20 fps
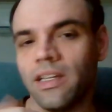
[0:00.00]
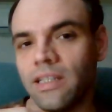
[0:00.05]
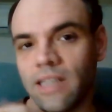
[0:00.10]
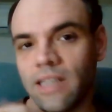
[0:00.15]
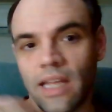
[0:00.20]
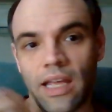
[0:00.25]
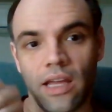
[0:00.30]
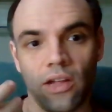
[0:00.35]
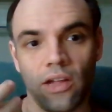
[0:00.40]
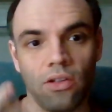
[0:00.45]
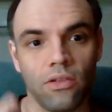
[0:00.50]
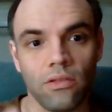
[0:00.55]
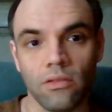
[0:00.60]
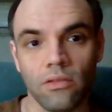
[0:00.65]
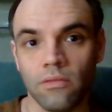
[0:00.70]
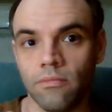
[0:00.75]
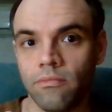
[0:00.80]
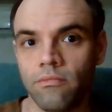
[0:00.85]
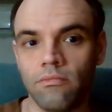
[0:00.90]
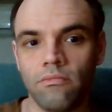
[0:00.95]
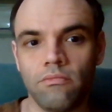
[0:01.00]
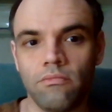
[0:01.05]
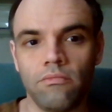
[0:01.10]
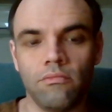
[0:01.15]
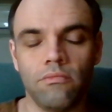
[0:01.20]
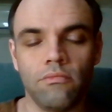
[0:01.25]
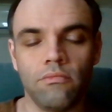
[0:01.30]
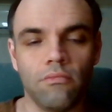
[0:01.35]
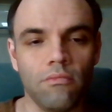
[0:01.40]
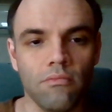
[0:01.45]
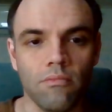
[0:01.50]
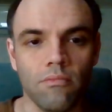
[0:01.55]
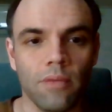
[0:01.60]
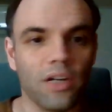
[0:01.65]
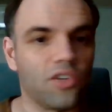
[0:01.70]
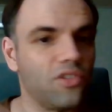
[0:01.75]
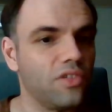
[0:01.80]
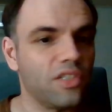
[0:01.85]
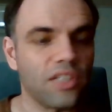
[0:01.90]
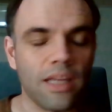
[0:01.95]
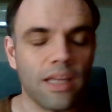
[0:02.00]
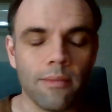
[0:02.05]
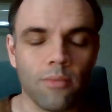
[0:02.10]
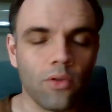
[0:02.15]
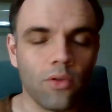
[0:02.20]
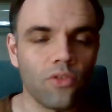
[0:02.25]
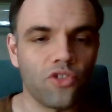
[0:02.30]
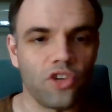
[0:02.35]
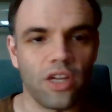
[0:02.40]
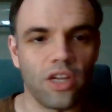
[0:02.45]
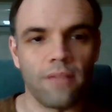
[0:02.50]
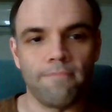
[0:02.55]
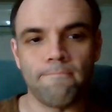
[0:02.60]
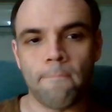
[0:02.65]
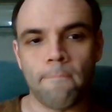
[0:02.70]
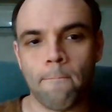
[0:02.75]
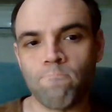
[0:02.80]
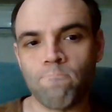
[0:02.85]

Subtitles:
entail much of the same bullshit.